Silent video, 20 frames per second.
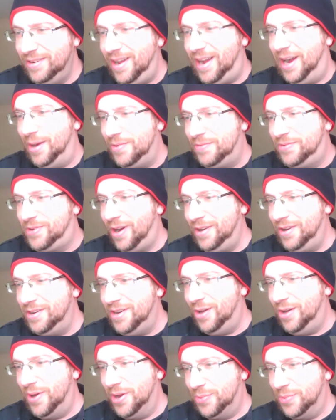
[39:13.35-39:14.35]
Aye, we've got
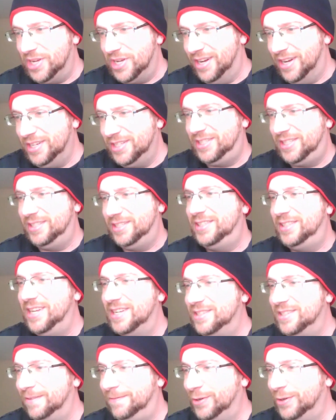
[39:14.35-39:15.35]
no one, we does,
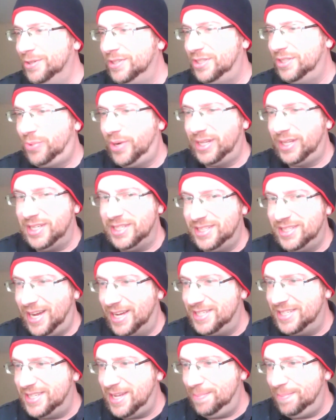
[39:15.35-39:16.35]
says the first, quickly
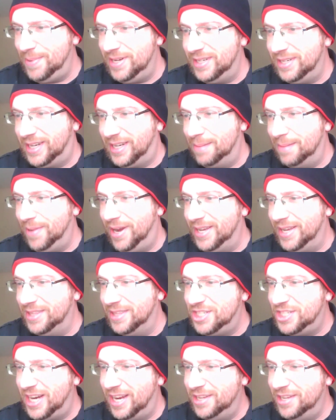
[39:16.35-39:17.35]
sidestepping to get behind
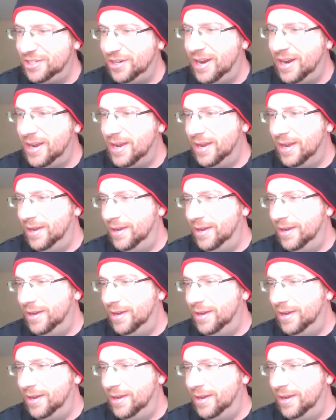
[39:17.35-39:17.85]
the challenger.